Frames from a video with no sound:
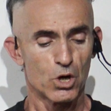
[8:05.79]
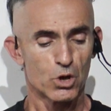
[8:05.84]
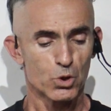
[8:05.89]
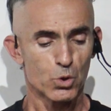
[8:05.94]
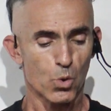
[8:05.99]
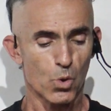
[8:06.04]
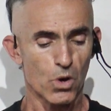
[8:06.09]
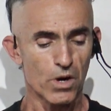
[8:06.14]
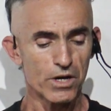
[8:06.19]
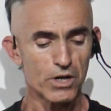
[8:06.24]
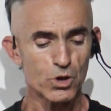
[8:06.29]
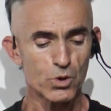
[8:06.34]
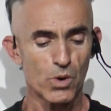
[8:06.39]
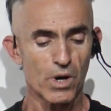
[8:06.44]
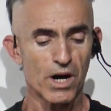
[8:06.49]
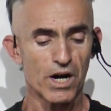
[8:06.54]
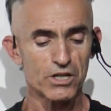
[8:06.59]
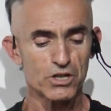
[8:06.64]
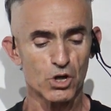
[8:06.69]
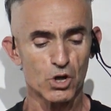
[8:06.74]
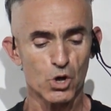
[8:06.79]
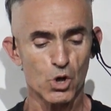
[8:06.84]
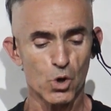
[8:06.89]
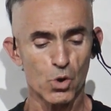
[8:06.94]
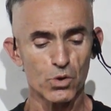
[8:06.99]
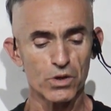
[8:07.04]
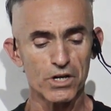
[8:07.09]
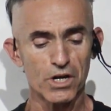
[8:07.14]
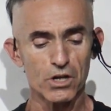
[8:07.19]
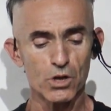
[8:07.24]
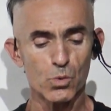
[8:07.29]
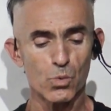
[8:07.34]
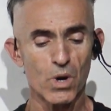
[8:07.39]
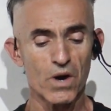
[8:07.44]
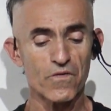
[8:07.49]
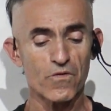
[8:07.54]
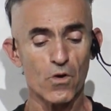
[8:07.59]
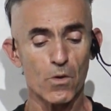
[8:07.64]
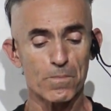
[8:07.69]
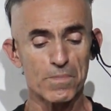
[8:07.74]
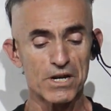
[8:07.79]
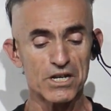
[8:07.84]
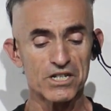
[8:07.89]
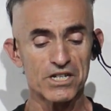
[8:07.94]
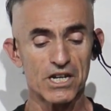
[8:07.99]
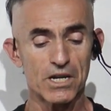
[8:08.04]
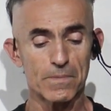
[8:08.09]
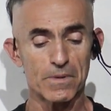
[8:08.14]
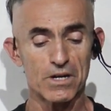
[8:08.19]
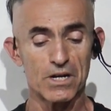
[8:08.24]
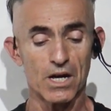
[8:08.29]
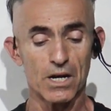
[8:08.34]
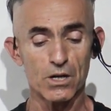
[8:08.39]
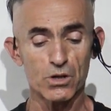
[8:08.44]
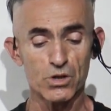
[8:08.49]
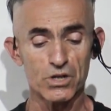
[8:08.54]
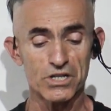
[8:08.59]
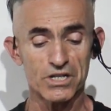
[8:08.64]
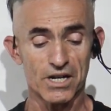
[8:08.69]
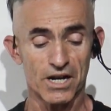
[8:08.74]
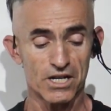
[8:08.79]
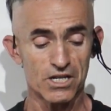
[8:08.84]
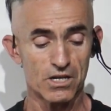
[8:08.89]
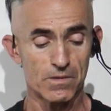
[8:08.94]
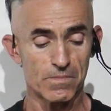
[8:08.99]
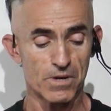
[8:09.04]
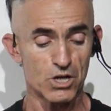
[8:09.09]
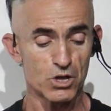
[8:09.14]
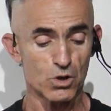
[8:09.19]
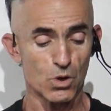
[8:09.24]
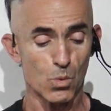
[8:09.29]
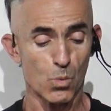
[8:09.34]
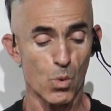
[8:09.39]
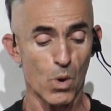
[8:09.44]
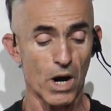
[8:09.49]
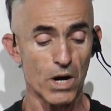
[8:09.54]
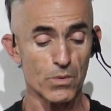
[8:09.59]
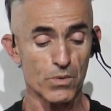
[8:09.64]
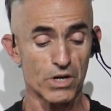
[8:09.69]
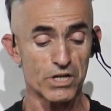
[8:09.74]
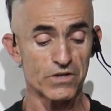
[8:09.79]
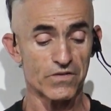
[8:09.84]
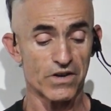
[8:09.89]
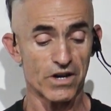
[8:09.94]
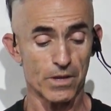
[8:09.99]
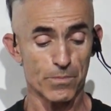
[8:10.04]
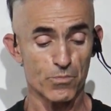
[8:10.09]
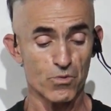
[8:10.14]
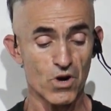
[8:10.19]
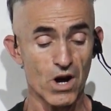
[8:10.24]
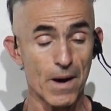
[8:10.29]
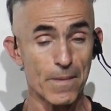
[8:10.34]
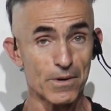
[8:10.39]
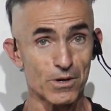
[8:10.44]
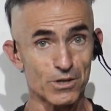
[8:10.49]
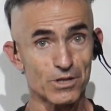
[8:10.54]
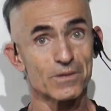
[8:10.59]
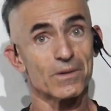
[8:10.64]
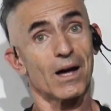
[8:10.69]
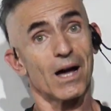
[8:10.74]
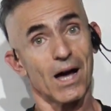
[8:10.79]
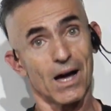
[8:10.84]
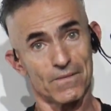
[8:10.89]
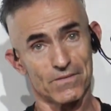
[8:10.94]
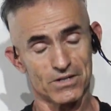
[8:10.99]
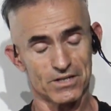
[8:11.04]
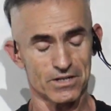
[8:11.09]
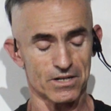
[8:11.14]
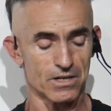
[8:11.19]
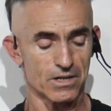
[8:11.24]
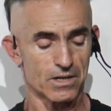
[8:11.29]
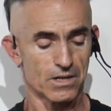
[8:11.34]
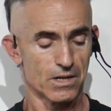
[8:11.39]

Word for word: Taurine trials are currently underway for obesity, but none are designed to measure a wide range of health parameters, obviously.